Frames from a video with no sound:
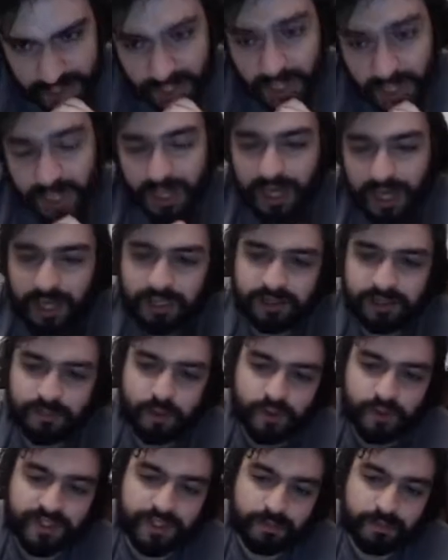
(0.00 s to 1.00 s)
And
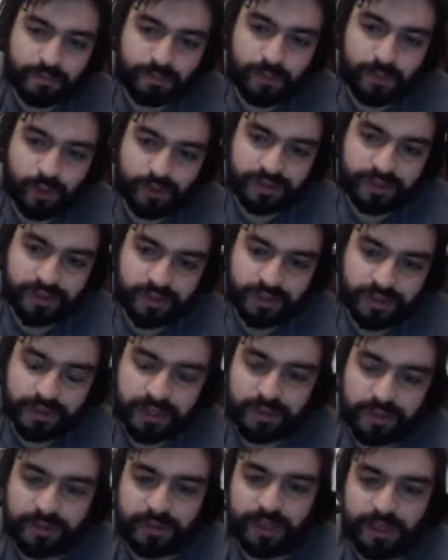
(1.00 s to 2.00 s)
most important,
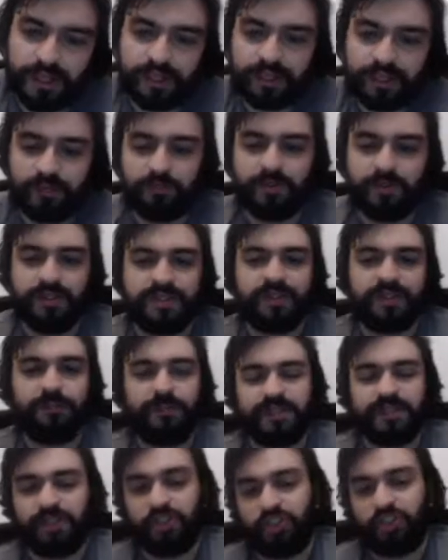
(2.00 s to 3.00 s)
I think,
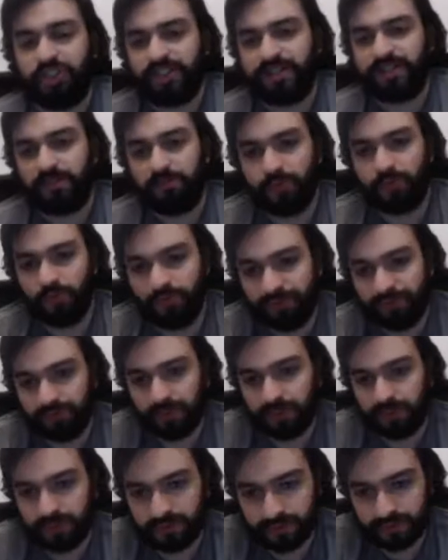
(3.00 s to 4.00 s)
principles on chess
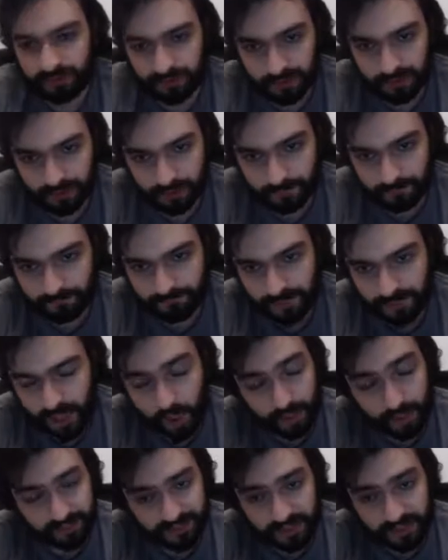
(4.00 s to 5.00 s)
improvement. Now,
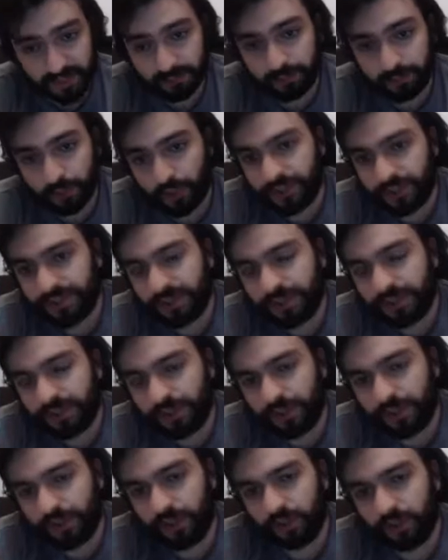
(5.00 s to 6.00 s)
I've seen books
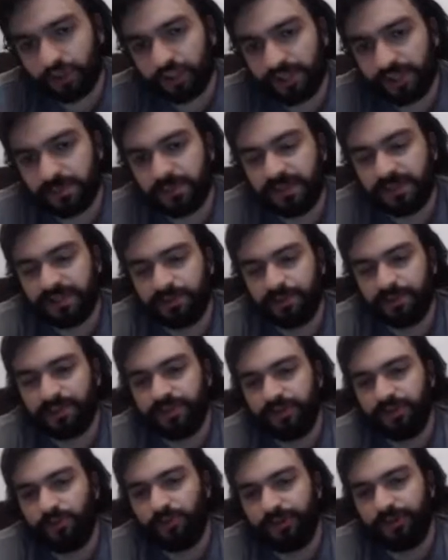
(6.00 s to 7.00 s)
on chess principles
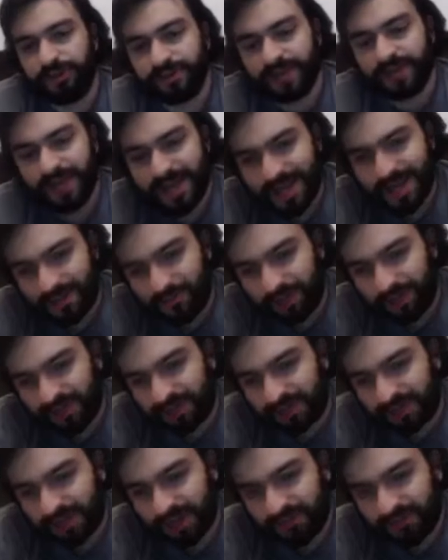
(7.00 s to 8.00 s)
do this,
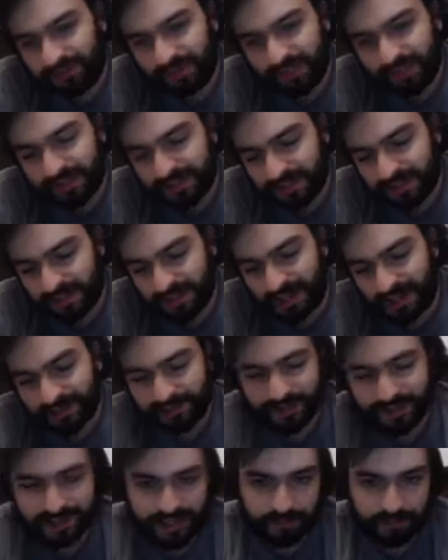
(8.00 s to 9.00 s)
but I feel it's a
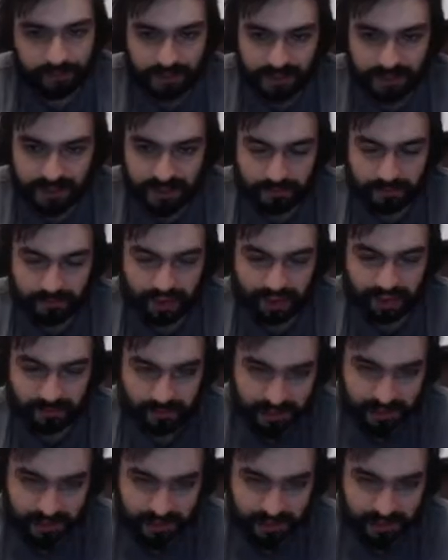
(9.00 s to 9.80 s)
rather separate subject.